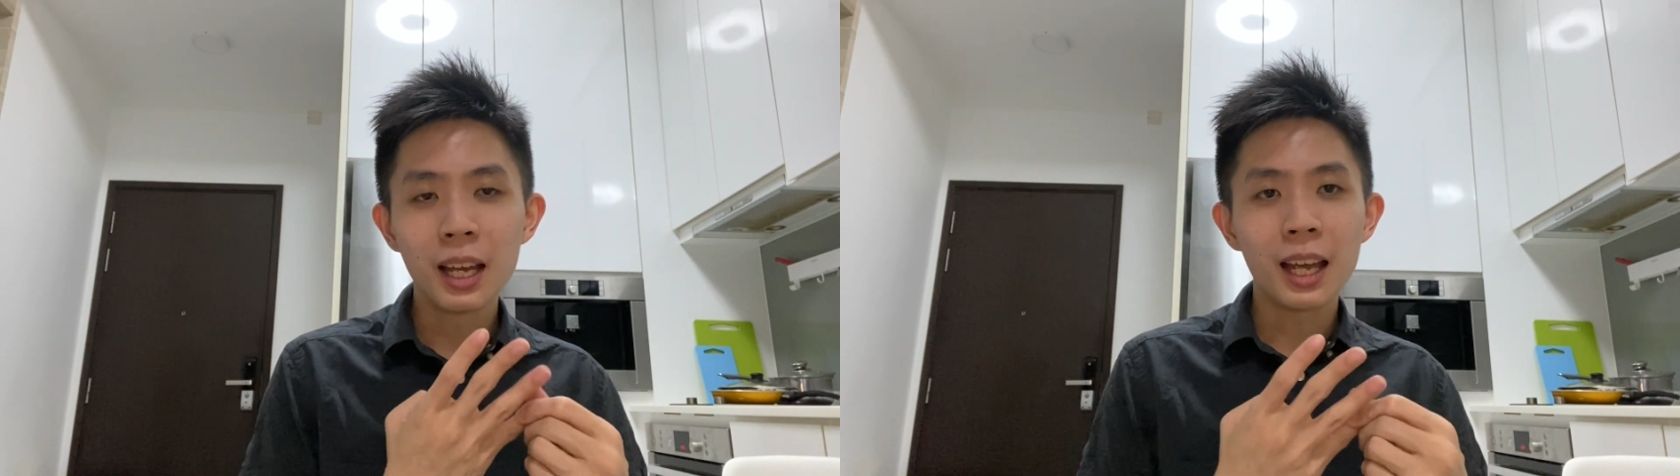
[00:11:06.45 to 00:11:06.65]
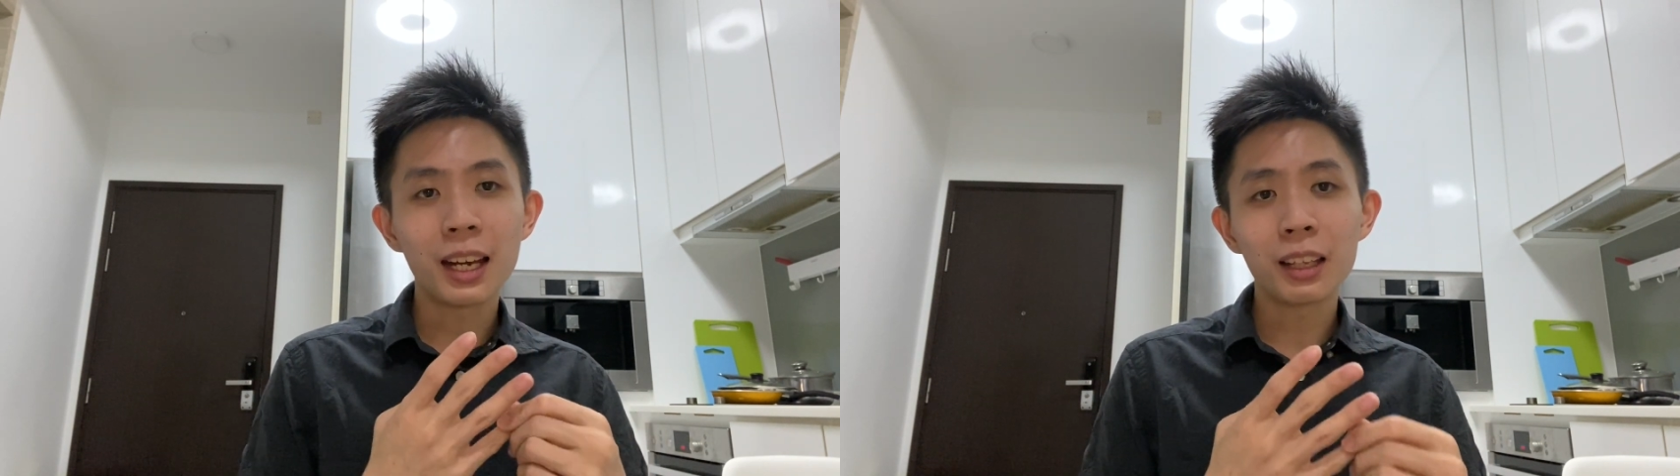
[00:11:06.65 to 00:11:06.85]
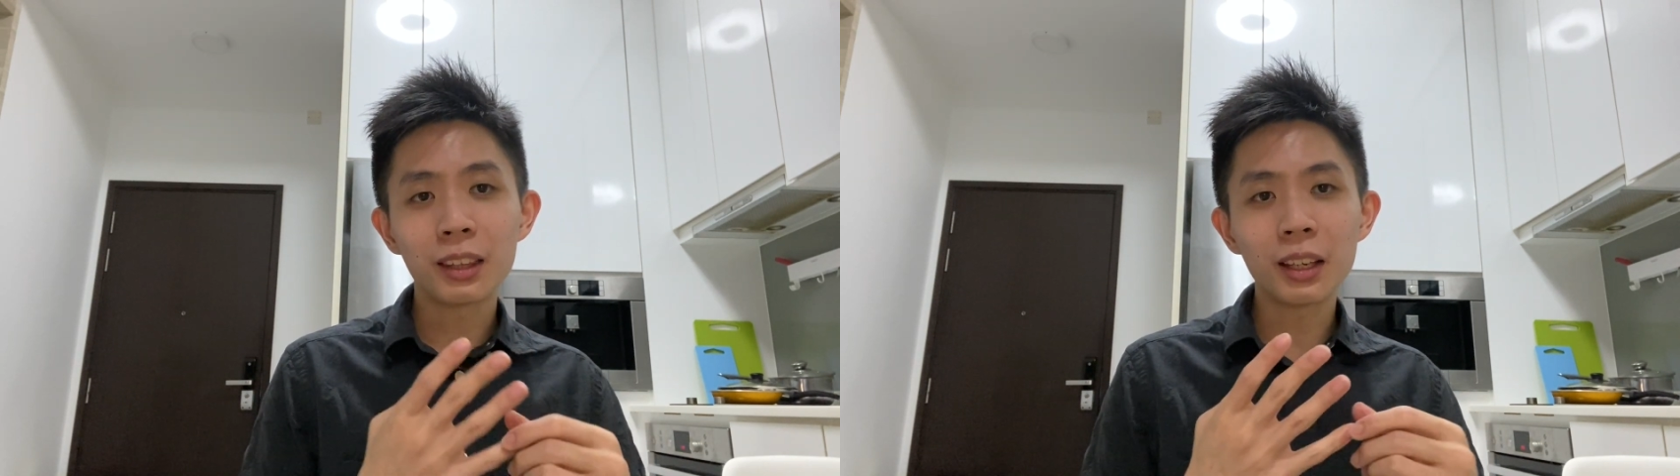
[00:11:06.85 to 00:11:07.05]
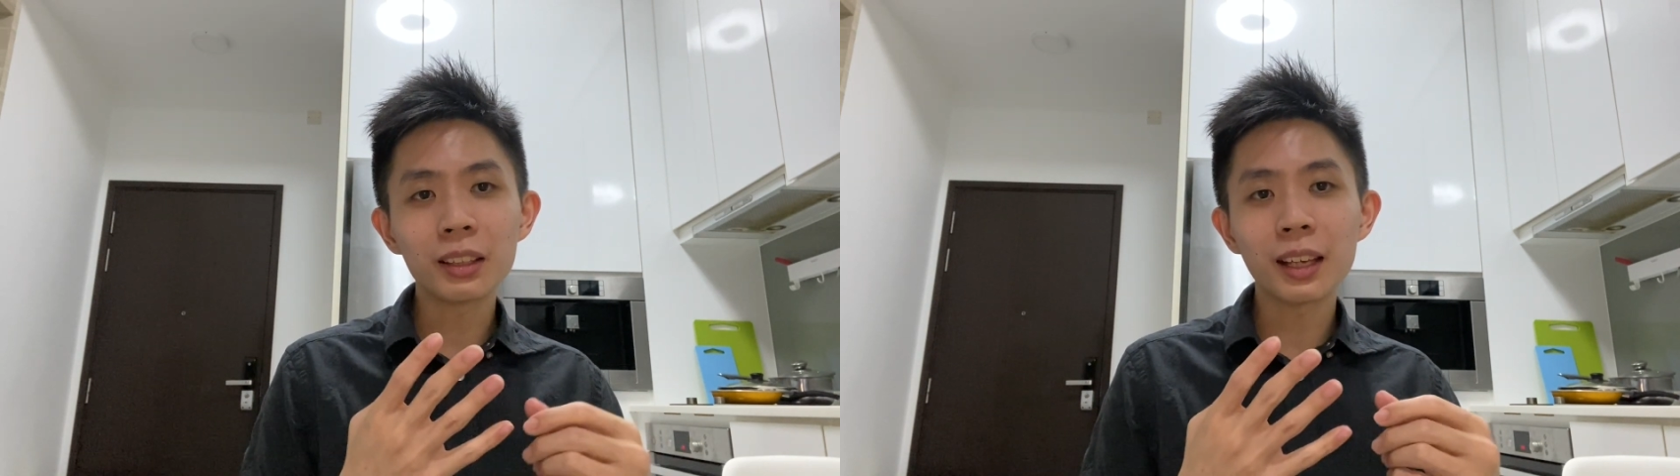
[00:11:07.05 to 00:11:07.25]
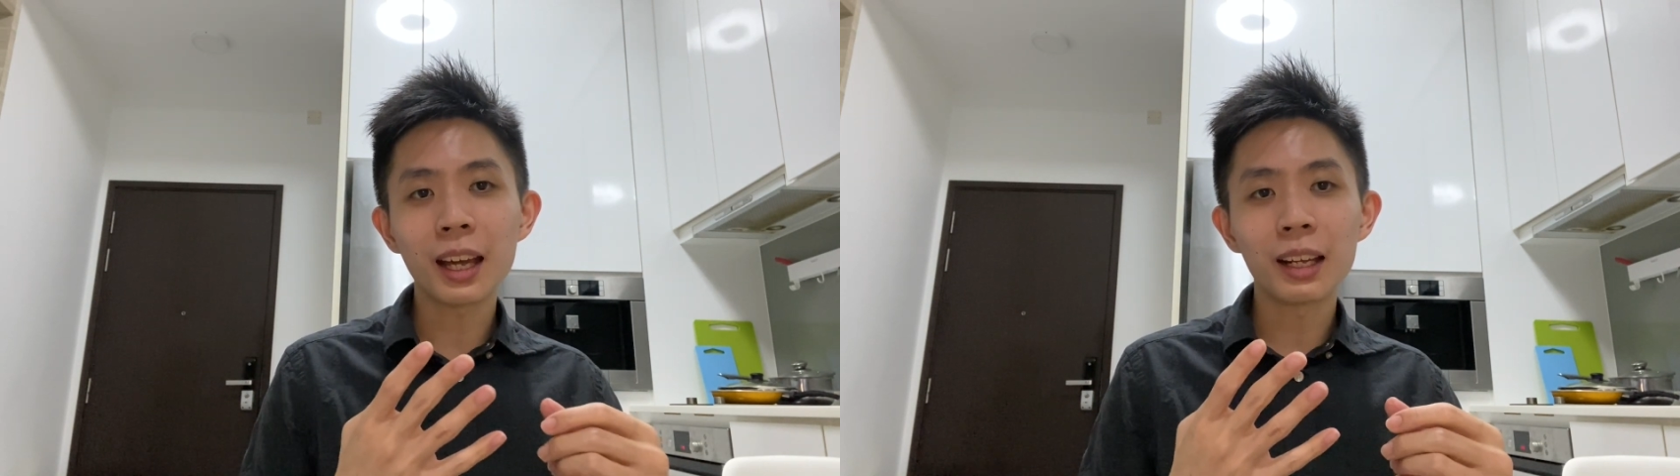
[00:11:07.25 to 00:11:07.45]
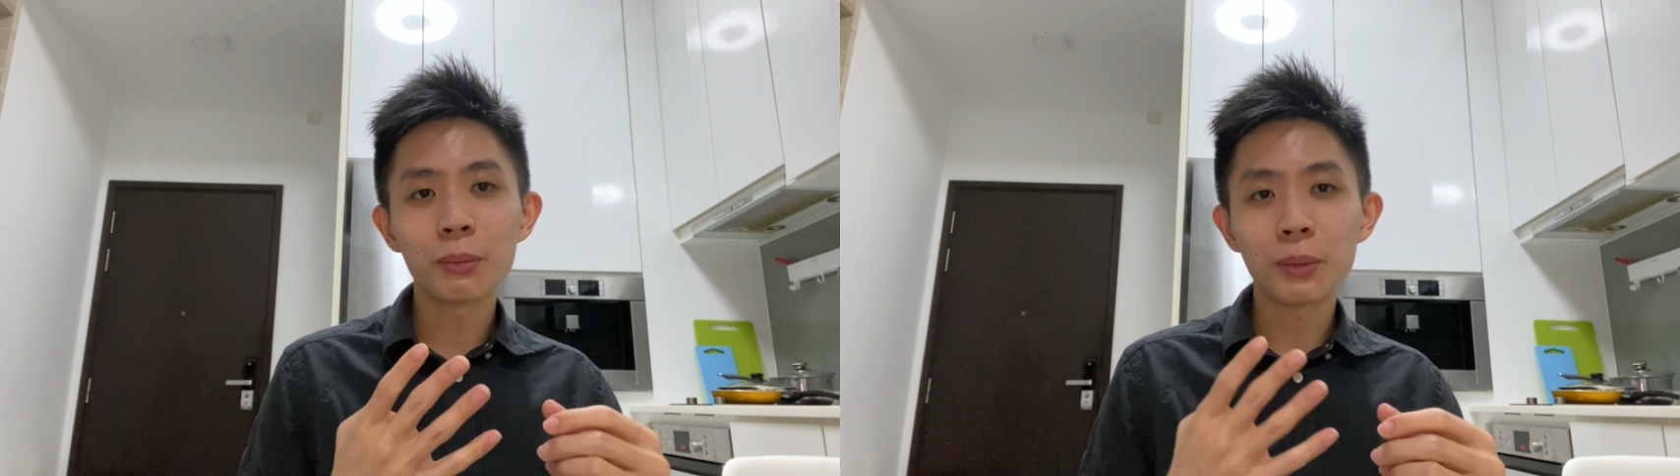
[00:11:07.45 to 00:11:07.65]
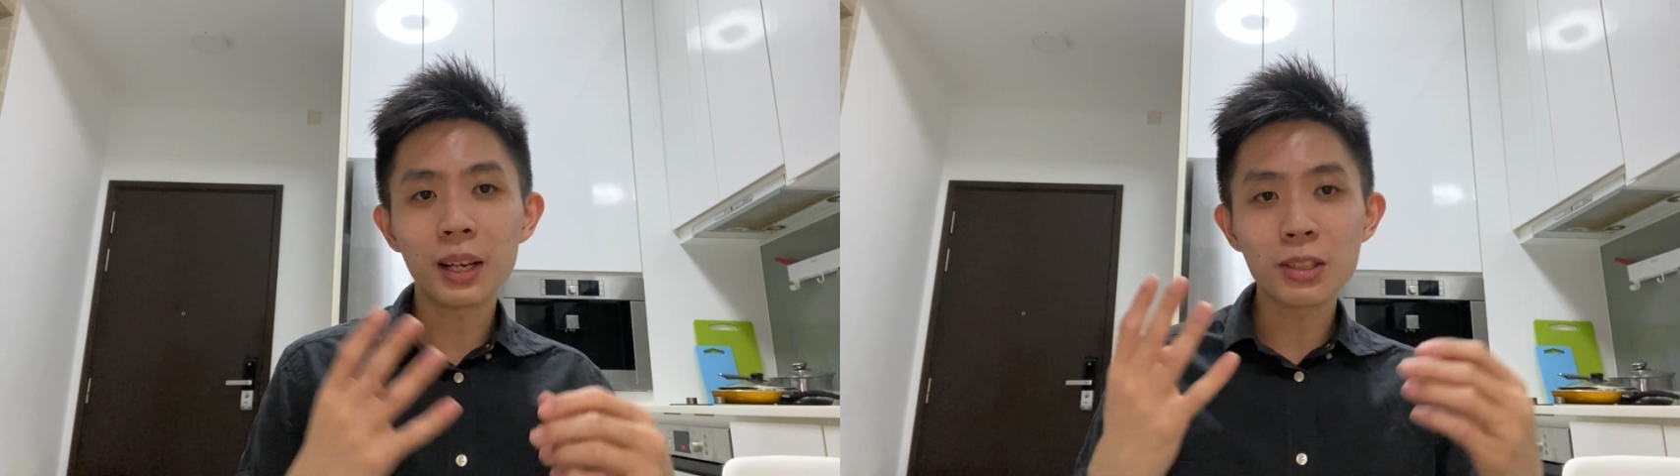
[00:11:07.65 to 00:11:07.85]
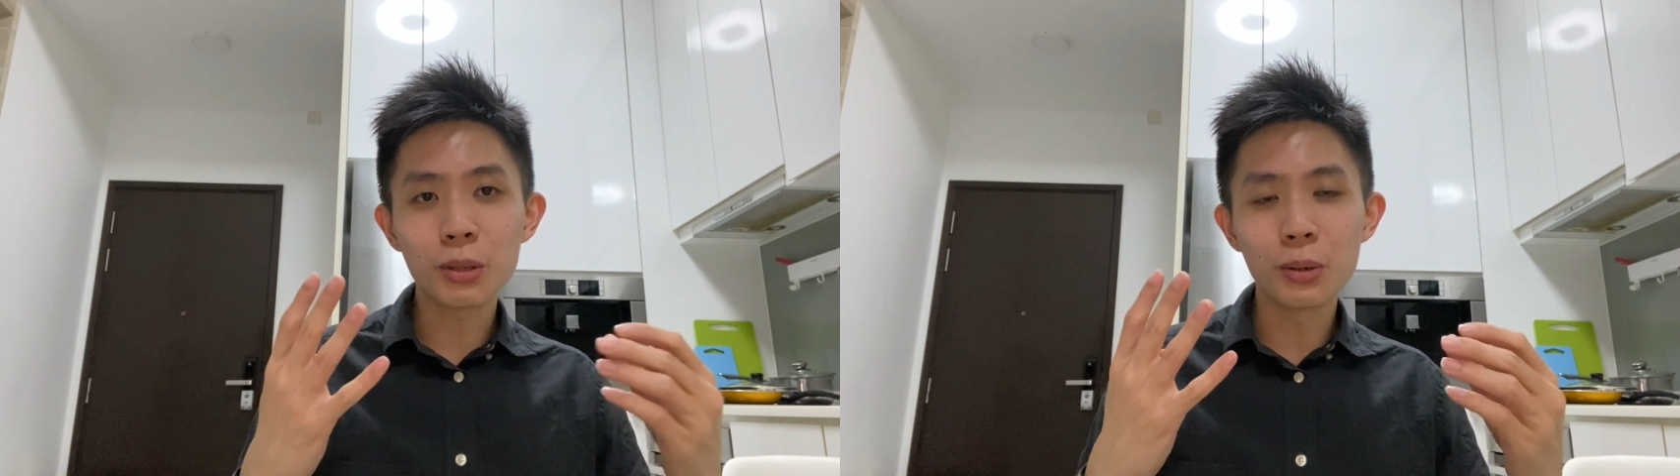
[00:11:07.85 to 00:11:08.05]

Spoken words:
And I think that once